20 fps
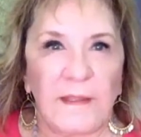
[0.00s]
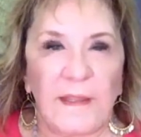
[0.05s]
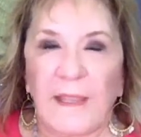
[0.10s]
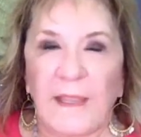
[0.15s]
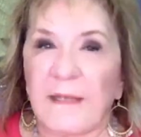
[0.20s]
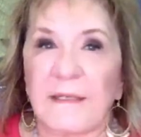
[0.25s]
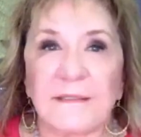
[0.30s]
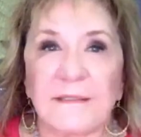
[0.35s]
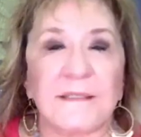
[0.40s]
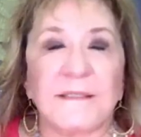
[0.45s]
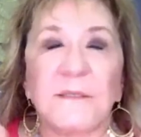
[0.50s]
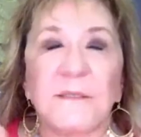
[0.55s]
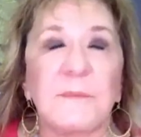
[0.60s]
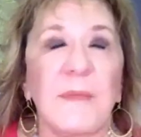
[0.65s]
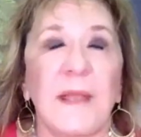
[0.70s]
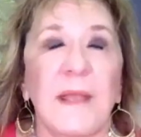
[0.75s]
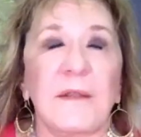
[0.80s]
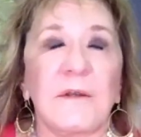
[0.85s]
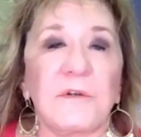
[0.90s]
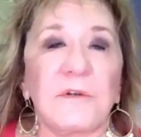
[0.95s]
And it doesn't
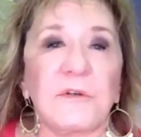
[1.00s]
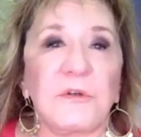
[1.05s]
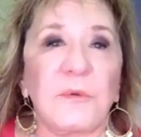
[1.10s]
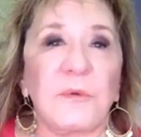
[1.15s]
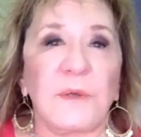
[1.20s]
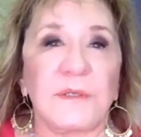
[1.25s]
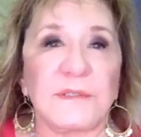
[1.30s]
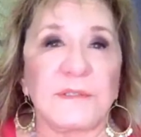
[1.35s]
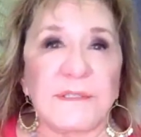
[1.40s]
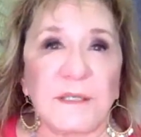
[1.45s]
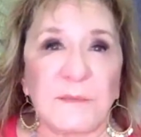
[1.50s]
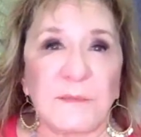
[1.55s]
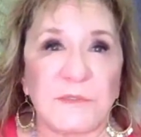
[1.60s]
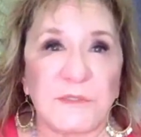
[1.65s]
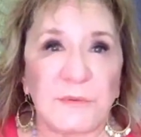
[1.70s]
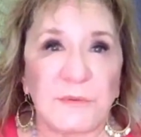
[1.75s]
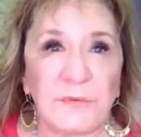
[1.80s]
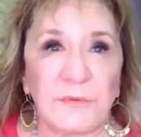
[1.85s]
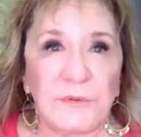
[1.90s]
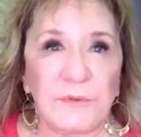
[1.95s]
matter who else
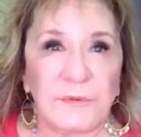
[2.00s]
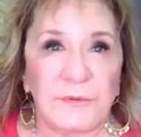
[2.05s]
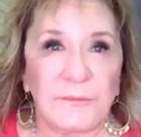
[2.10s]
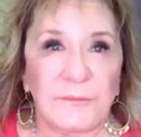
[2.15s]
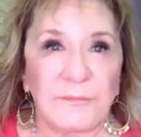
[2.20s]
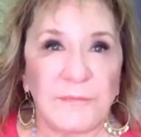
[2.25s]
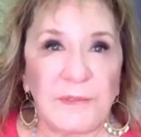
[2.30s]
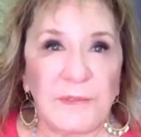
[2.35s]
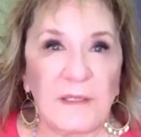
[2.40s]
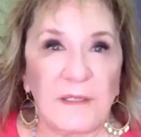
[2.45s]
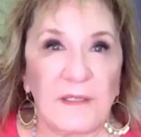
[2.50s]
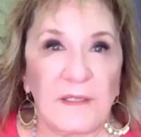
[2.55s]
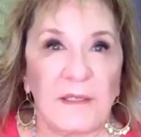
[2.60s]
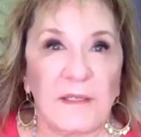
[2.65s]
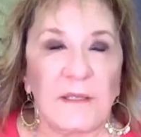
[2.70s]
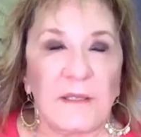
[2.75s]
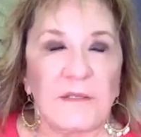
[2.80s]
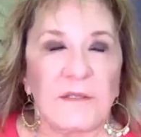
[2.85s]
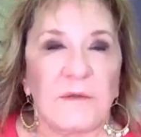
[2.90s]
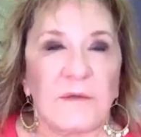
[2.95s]
comes through.
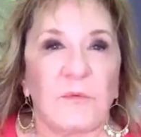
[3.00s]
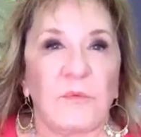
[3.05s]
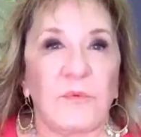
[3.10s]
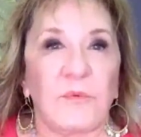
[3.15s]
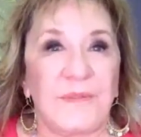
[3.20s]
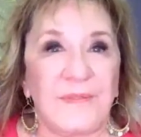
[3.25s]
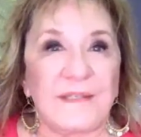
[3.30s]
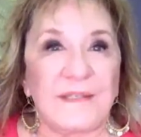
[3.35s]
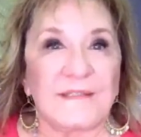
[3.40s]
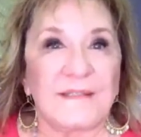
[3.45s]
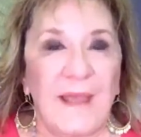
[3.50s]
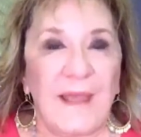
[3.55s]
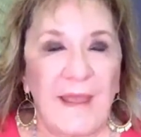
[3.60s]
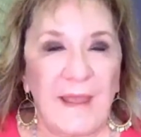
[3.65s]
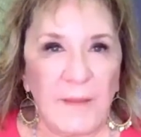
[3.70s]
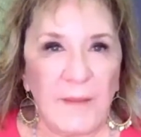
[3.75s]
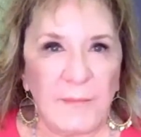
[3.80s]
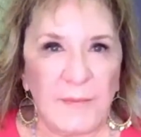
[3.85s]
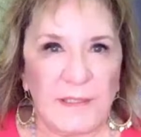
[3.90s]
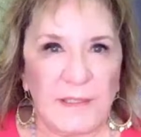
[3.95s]
When this
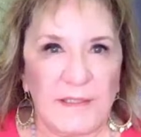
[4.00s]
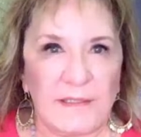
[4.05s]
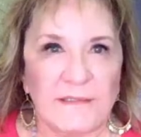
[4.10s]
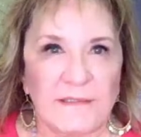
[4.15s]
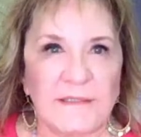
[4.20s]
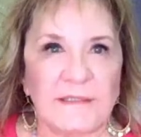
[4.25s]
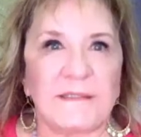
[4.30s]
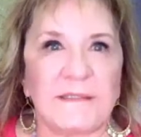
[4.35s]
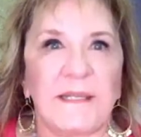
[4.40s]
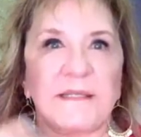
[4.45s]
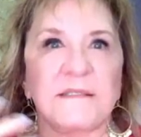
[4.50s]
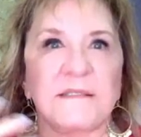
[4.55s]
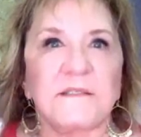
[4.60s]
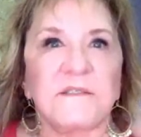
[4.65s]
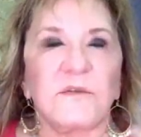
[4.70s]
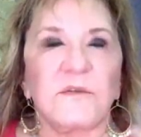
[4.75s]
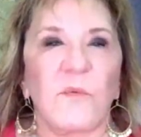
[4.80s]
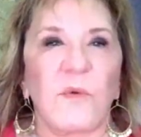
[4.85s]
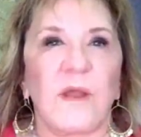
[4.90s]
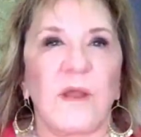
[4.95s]
happens, it takes
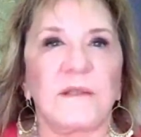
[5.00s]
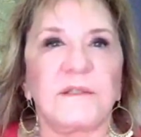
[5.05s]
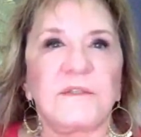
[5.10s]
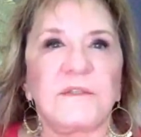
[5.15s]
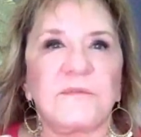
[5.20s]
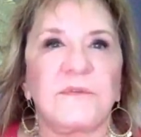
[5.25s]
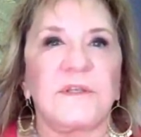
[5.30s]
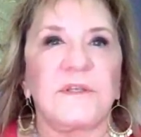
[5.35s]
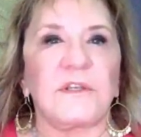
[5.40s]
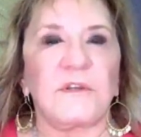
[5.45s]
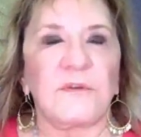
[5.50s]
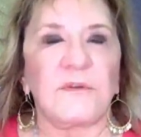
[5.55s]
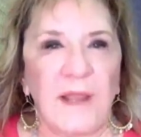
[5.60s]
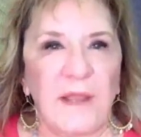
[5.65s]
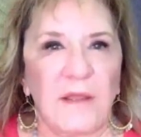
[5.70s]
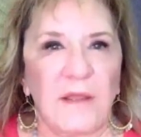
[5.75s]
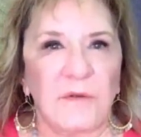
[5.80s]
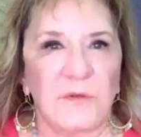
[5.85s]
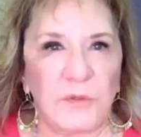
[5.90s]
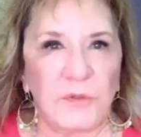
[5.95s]
us a while to figure
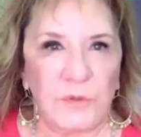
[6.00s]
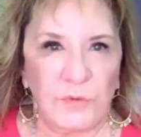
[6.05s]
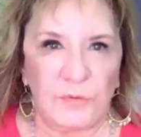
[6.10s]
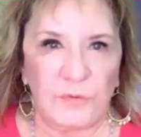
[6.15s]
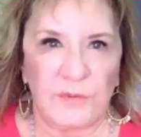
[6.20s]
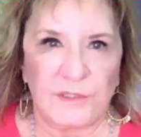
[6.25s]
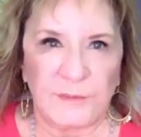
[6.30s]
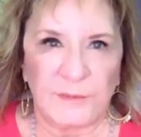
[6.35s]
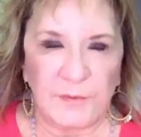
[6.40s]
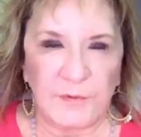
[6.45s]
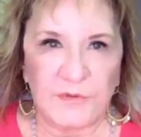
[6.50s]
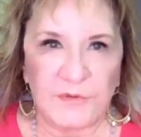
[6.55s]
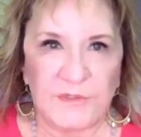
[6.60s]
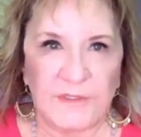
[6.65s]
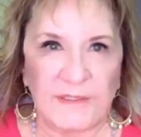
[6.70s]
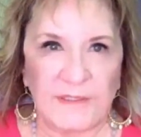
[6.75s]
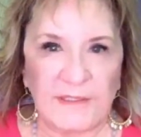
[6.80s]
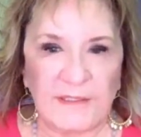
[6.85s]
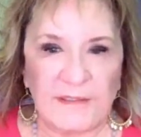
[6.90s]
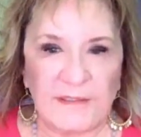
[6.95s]
out who this
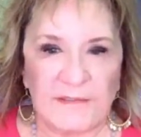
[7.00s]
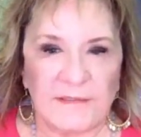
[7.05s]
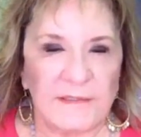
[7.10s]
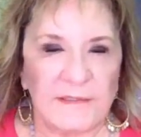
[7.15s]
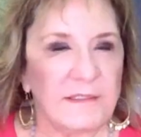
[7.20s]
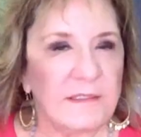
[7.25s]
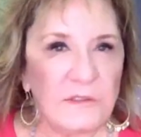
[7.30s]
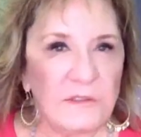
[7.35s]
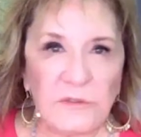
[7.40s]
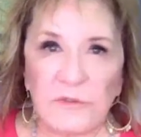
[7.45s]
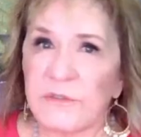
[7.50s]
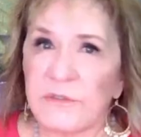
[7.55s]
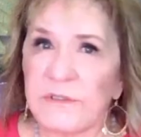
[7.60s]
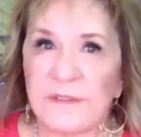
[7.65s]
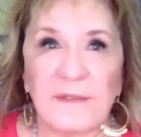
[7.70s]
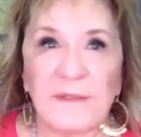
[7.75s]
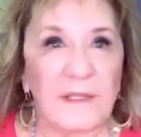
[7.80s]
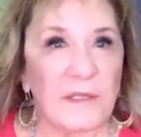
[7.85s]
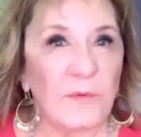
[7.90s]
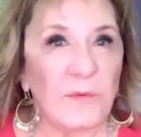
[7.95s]
person is. And then
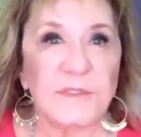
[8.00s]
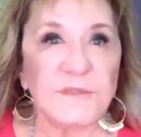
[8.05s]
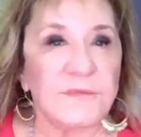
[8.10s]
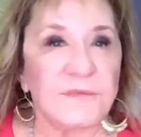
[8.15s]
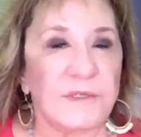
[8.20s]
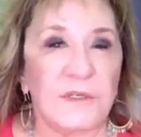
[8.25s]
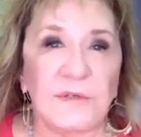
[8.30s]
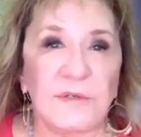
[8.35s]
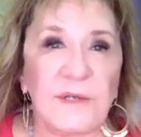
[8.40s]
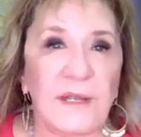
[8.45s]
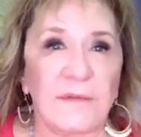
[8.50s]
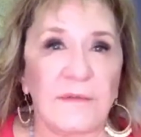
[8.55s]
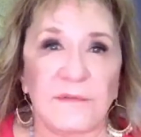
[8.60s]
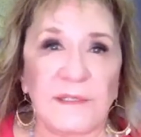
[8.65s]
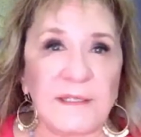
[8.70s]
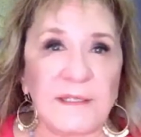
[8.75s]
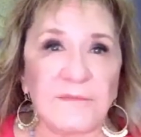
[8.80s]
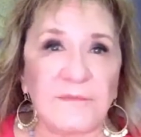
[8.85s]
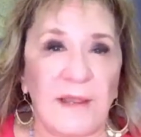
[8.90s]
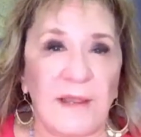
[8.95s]
usually they always figure it out and
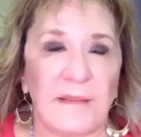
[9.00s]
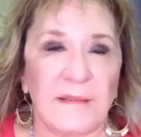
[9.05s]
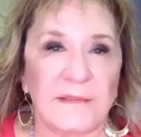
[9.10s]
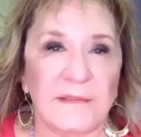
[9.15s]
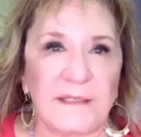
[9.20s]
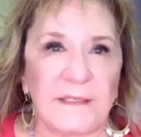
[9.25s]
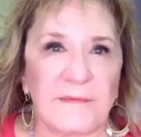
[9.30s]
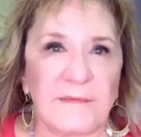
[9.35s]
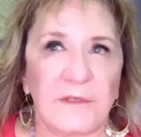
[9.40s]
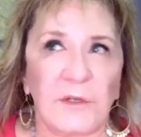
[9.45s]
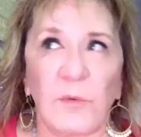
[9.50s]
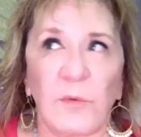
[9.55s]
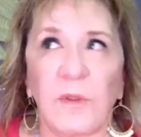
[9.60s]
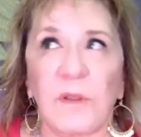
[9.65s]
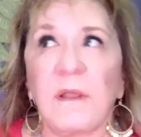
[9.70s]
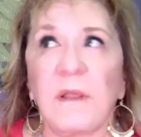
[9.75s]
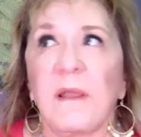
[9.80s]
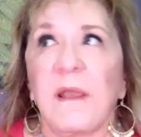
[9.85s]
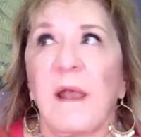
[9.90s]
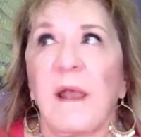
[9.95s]
they validate and they go,
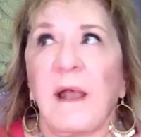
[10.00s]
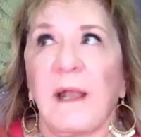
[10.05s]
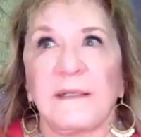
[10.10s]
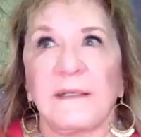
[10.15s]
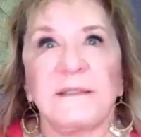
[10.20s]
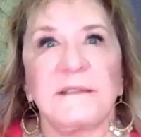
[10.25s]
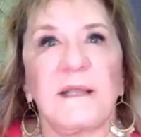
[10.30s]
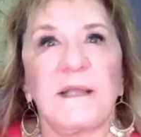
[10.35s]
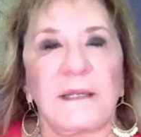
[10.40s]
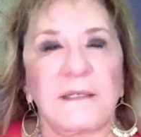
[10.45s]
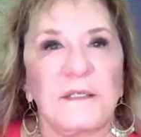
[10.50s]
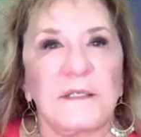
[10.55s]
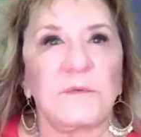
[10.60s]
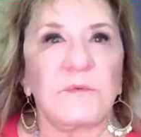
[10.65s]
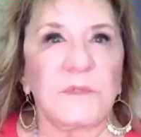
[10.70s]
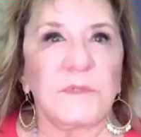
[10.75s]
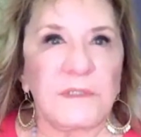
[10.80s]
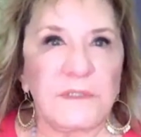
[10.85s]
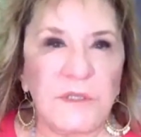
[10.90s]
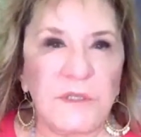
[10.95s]
well, I didn't
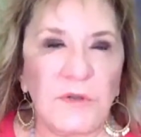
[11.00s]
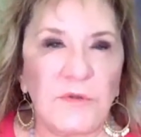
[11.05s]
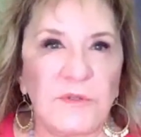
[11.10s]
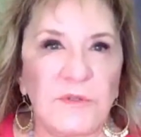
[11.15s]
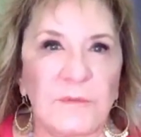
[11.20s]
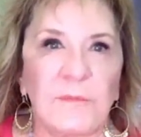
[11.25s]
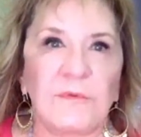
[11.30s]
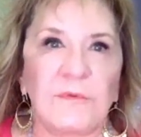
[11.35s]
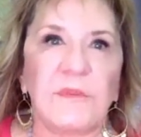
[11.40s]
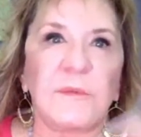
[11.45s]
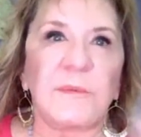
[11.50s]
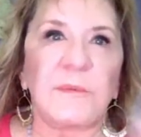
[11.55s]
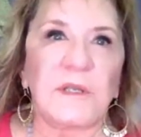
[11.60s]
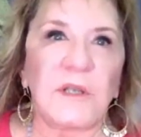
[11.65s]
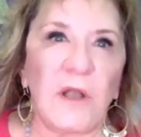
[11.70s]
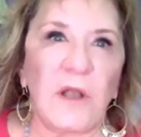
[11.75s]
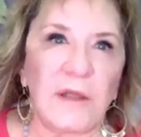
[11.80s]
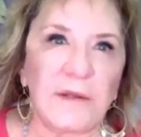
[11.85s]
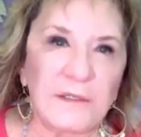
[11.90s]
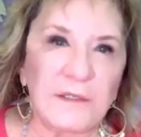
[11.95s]
really know them, or they've been
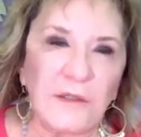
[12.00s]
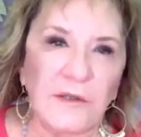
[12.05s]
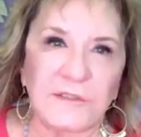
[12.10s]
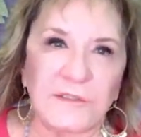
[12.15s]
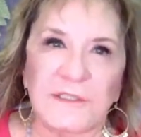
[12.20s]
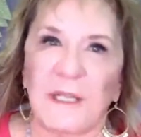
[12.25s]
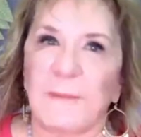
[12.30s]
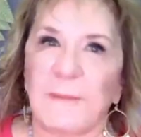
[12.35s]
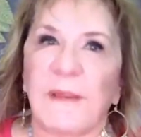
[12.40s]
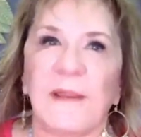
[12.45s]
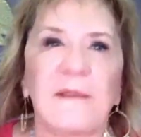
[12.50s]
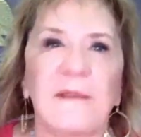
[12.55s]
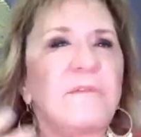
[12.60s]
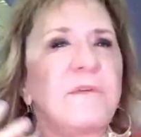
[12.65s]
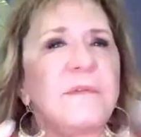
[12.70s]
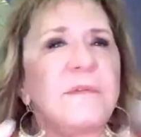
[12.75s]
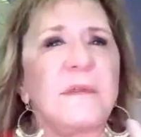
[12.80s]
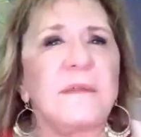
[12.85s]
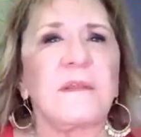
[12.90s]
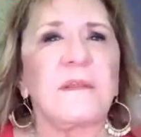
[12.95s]
gone a long time.
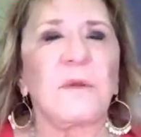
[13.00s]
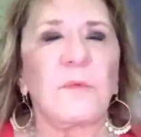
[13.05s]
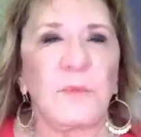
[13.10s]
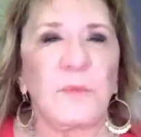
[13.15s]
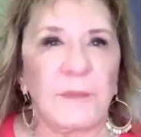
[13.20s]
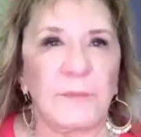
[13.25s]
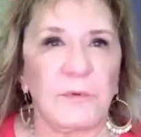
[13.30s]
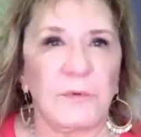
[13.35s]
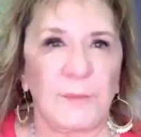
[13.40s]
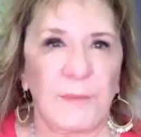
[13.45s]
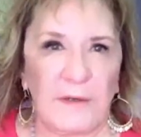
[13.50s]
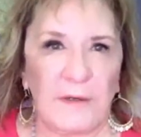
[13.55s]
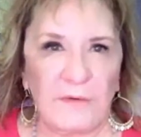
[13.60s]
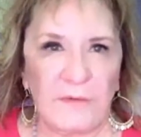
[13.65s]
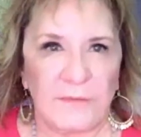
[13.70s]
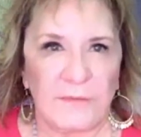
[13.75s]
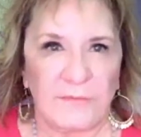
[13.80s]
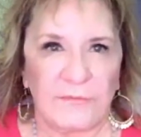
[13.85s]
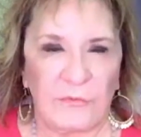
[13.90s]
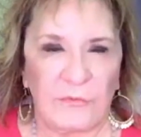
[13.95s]
Everything that we prepare
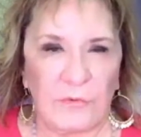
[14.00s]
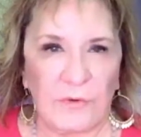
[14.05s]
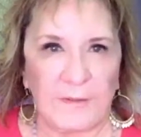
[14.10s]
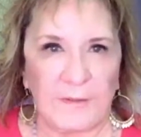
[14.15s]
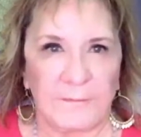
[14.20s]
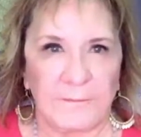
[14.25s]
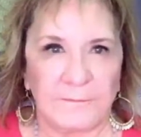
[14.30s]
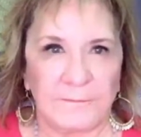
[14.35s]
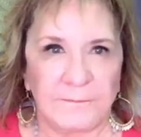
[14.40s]
them for.